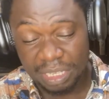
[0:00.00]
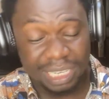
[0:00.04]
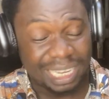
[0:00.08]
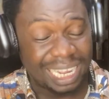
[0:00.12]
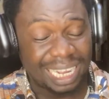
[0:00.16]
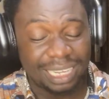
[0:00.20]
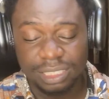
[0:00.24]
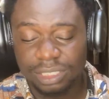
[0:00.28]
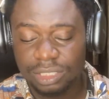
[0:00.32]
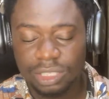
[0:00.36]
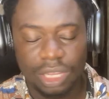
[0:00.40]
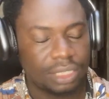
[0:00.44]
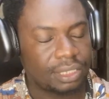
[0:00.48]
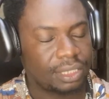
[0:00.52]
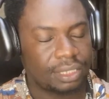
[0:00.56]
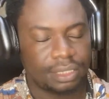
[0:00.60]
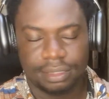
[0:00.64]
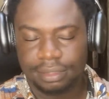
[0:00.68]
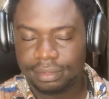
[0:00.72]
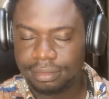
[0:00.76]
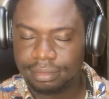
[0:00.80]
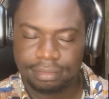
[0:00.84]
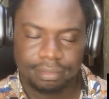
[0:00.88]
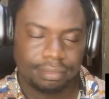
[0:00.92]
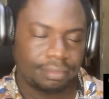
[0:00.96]
about it. It
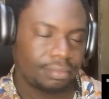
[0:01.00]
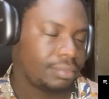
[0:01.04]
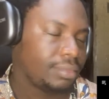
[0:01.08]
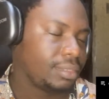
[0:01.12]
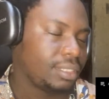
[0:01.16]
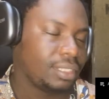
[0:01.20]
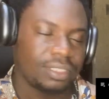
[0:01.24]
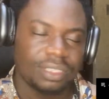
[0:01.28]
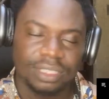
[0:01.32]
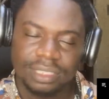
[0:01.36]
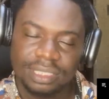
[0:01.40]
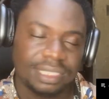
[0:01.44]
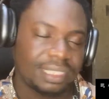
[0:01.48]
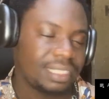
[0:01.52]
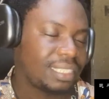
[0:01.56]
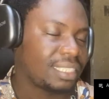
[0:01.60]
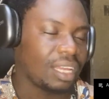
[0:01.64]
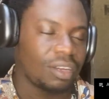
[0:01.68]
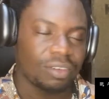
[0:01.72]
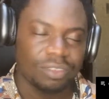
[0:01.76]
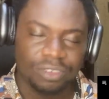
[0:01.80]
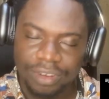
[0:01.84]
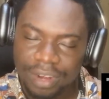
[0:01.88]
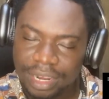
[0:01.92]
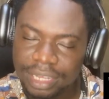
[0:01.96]
doesn't
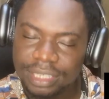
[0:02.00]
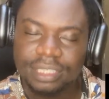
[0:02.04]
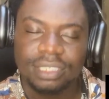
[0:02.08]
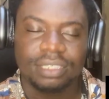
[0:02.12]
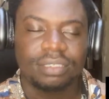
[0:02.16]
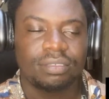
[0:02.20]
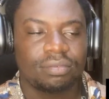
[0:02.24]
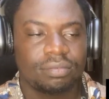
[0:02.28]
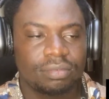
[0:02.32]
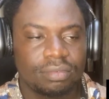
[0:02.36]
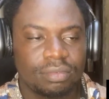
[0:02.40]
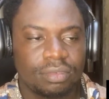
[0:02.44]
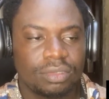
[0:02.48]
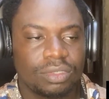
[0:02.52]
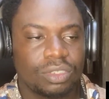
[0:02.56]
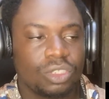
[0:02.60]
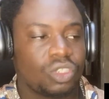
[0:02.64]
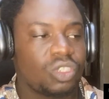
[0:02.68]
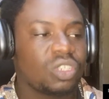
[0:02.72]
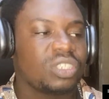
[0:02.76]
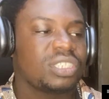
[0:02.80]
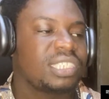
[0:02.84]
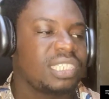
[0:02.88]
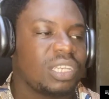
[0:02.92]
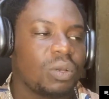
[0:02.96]
sound crazy.
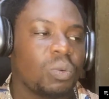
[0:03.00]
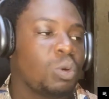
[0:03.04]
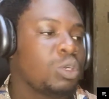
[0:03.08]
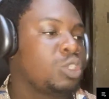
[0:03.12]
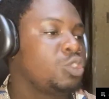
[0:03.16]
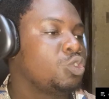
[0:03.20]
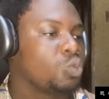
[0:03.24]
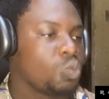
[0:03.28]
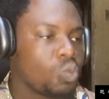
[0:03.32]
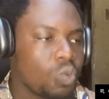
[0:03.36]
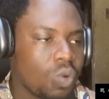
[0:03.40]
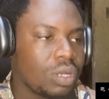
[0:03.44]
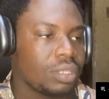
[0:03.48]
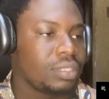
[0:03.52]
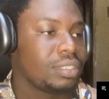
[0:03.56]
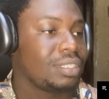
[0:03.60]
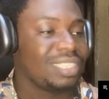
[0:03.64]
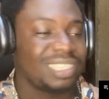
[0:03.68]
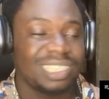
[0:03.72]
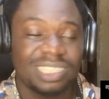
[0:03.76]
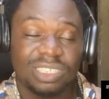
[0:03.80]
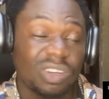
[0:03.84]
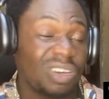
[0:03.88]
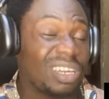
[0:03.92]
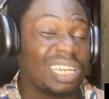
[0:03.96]
Just say what you want.
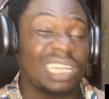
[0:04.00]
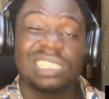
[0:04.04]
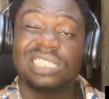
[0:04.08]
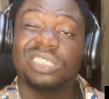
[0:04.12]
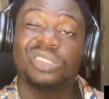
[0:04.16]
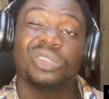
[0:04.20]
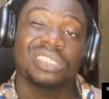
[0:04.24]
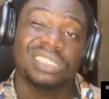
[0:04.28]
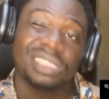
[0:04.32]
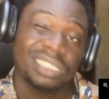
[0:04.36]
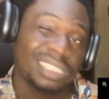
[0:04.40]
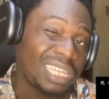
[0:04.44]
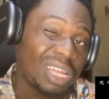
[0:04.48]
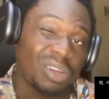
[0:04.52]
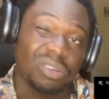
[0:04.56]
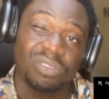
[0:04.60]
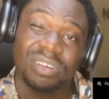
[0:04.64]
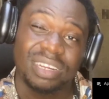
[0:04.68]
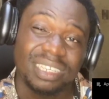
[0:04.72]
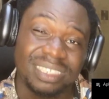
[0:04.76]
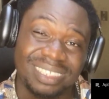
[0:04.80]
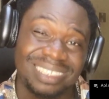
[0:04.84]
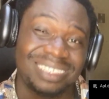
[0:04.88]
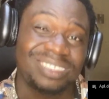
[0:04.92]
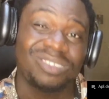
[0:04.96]
It honestly doesn't sound
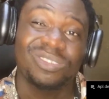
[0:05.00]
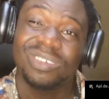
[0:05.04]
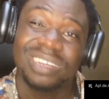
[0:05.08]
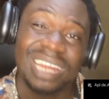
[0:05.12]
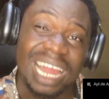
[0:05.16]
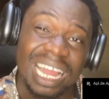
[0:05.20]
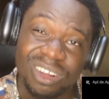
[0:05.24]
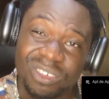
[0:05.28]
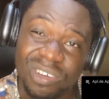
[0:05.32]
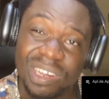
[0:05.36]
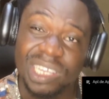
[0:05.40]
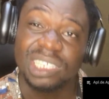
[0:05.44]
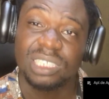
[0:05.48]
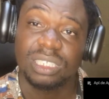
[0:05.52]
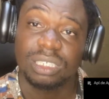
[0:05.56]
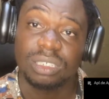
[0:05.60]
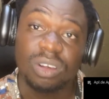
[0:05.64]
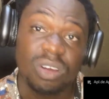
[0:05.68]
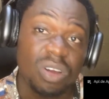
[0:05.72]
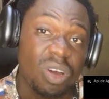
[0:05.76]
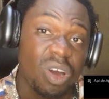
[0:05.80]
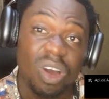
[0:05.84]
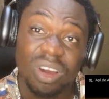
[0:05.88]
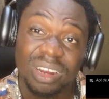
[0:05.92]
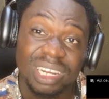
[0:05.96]
crazy. It's not that crazy.
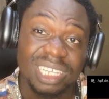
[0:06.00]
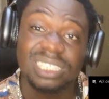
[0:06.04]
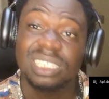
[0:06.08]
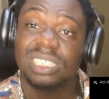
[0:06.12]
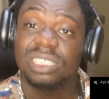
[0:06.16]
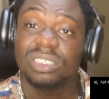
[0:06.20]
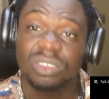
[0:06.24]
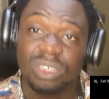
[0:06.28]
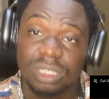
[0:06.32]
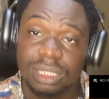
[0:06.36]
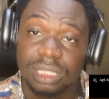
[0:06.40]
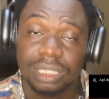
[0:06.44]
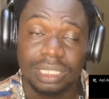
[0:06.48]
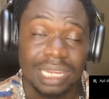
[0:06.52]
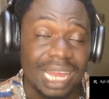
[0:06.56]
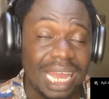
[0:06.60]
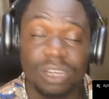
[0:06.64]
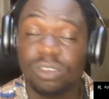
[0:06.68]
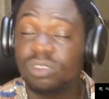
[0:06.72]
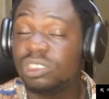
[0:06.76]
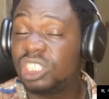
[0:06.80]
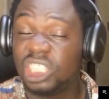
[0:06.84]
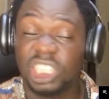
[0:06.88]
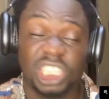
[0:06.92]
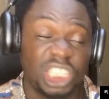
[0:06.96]
Honestly, it doesn't. I know
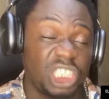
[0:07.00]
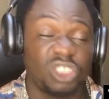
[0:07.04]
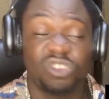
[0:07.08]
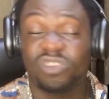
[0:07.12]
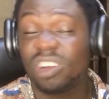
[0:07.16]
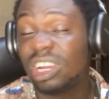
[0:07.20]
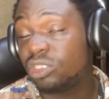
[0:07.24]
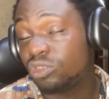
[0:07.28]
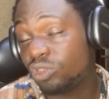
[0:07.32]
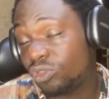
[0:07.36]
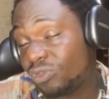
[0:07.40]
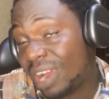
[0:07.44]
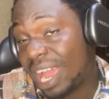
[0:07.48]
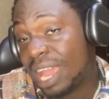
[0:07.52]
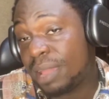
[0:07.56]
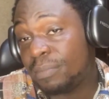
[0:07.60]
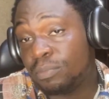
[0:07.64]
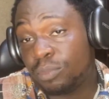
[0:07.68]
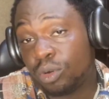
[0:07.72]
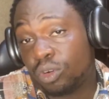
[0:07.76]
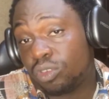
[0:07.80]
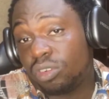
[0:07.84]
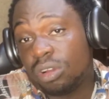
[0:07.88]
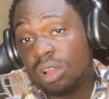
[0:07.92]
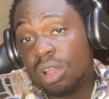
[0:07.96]
he's trying to rhyme,
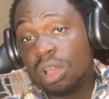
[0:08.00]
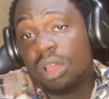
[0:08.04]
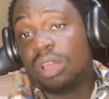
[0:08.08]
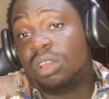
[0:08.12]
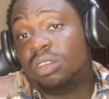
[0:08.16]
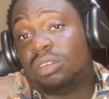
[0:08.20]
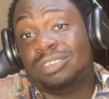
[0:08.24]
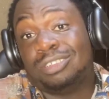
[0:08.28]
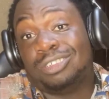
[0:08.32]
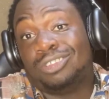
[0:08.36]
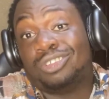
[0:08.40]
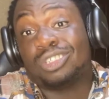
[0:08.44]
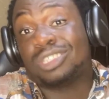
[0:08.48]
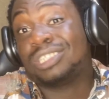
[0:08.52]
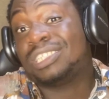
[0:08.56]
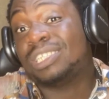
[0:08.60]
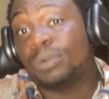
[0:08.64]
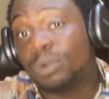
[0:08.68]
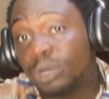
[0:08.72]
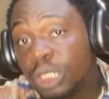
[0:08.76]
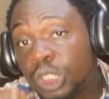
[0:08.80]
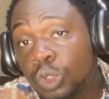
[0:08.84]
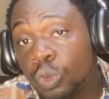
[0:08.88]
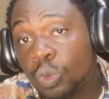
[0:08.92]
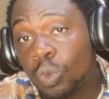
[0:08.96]
but just say
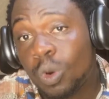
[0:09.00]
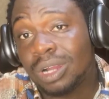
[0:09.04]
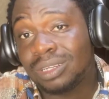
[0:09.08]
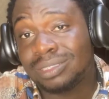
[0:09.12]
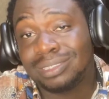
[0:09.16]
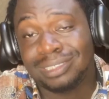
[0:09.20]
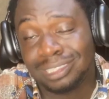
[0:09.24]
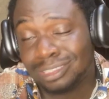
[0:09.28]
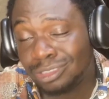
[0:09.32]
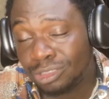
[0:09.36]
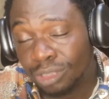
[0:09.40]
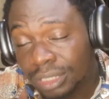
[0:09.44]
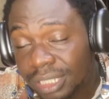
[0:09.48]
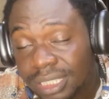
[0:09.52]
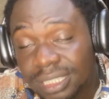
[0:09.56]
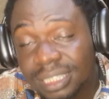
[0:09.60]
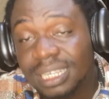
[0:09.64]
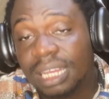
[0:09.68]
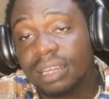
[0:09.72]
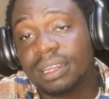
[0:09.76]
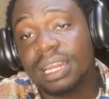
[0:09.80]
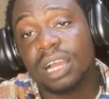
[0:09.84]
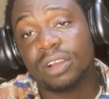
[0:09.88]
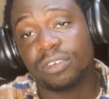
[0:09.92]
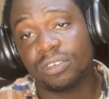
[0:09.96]
what you want. It doesn't
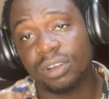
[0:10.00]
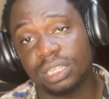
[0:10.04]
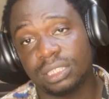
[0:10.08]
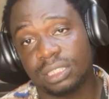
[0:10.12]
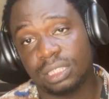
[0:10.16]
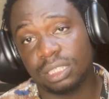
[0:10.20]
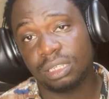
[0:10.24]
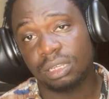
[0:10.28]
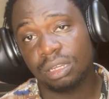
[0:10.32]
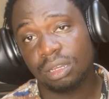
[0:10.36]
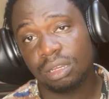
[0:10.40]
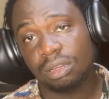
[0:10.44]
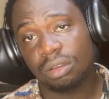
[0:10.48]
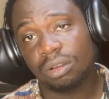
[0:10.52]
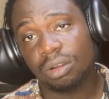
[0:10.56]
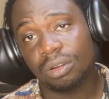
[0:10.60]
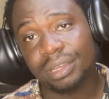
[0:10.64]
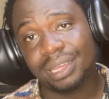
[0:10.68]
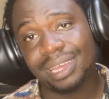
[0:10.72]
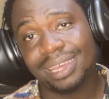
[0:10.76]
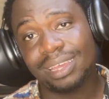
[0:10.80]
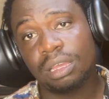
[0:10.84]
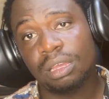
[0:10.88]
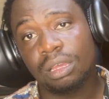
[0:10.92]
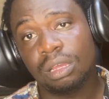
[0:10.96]
sound that crazy.
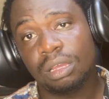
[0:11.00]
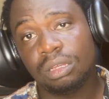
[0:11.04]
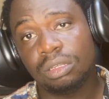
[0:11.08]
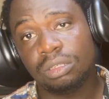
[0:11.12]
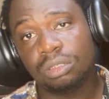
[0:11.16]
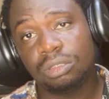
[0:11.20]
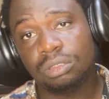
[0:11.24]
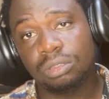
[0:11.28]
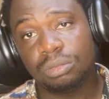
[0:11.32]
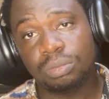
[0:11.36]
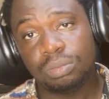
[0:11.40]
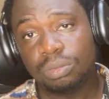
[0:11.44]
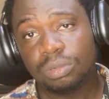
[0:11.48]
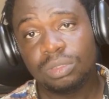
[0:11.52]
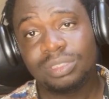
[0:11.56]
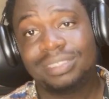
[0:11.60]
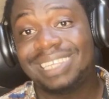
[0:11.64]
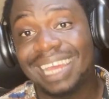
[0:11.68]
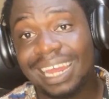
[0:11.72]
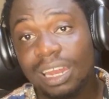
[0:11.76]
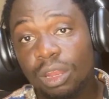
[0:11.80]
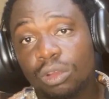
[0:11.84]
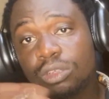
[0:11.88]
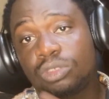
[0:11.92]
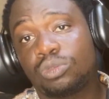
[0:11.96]
Okay?
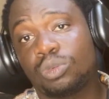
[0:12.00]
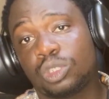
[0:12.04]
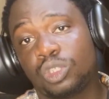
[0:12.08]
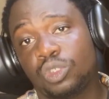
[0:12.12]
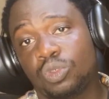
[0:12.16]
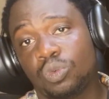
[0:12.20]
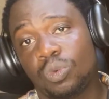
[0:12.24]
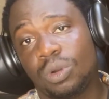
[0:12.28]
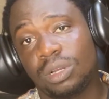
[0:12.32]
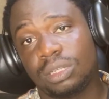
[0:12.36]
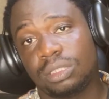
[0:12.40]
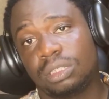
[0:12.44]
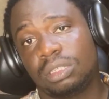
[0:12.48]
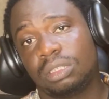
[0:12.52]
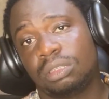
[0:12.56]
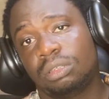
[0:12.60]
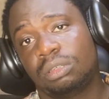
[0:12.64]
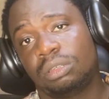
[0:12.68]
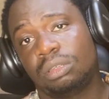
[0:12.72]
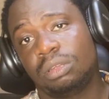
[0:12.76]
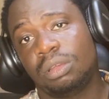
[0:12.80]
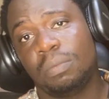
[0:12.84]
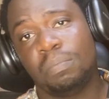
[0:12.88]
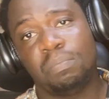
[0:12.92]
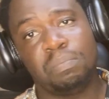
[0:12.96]
Tell us what you want.
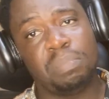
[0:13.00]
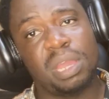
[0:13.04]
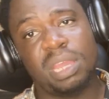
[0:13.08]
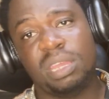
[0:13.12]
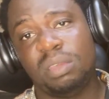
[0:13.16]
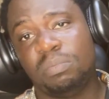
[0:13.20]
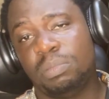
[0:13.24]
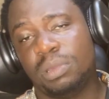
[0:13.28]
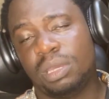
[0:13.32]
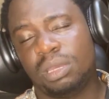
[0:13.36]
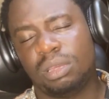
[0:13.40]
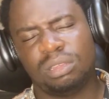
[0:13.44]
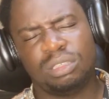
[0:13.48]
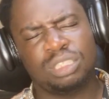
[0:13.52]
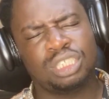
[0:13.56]
Baby,